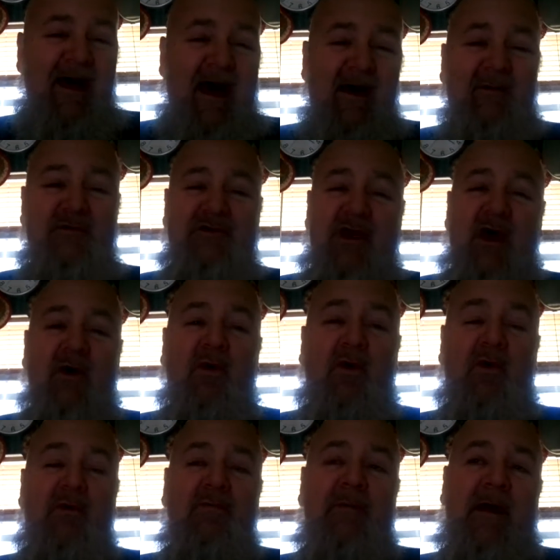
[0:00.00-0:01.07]
That was
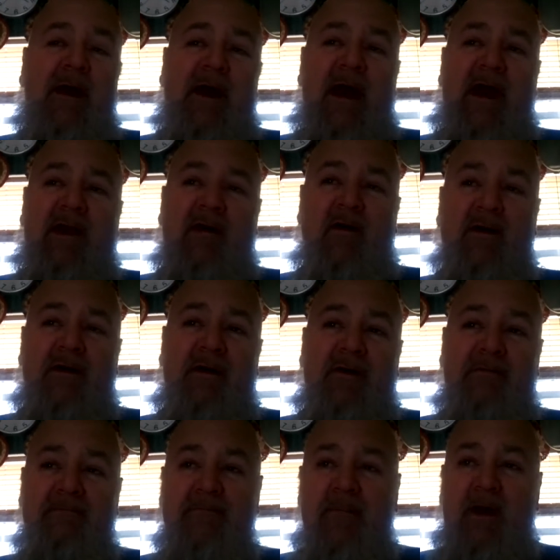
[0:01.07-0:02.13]
cold. I had on
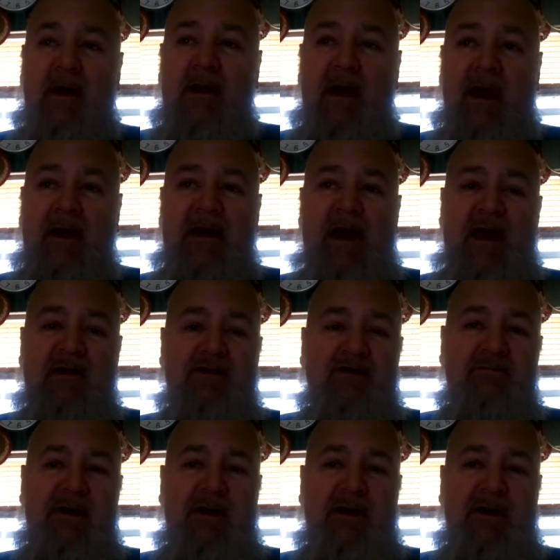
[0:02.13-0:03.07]
a uh, like a Daniel